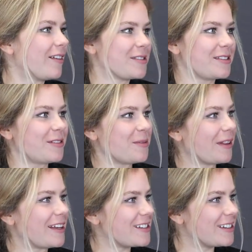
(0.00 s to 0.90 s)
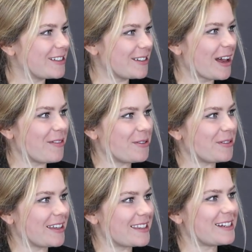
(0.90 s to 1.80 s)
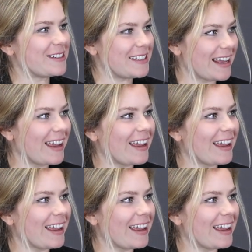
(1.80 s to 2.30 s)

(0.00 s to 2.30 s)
It was a real pleasure to have you with us here today.